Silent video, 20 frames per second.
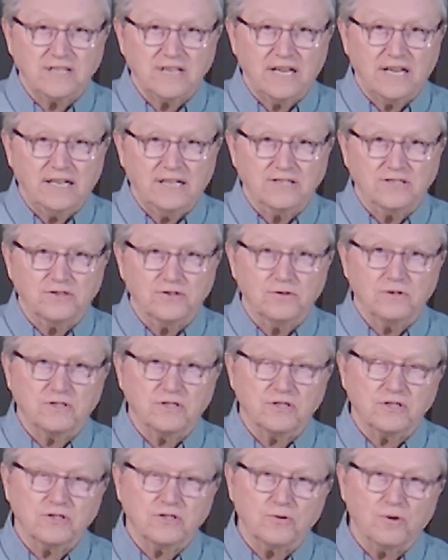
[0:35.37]
that is, who
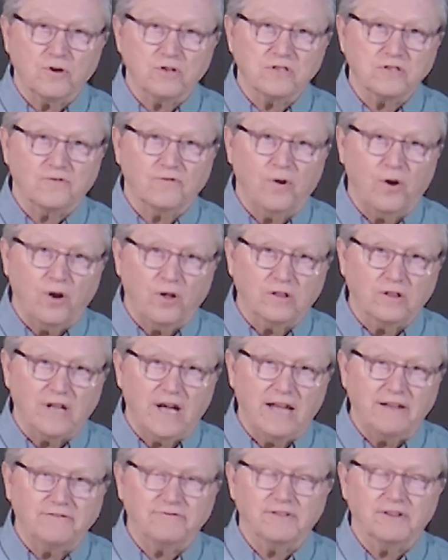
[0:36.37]
is the source of all
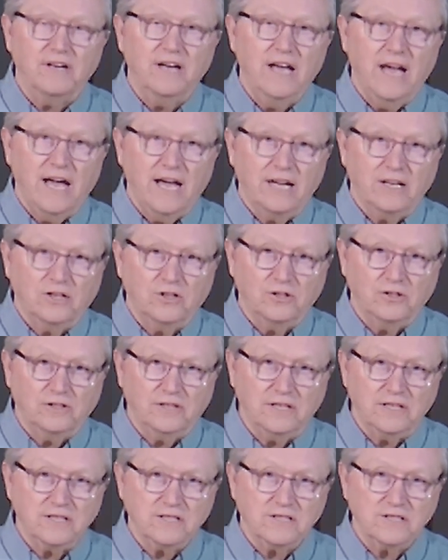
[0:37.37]
life and
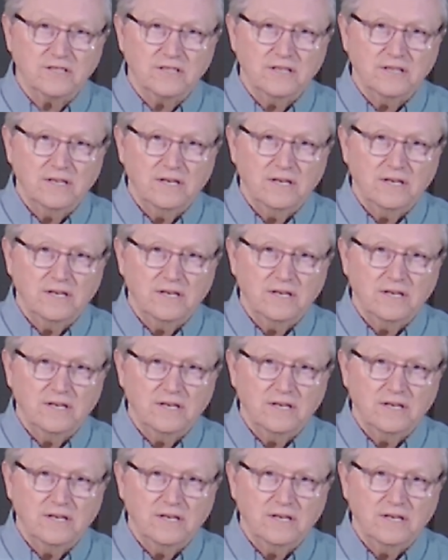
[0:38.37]
goodness.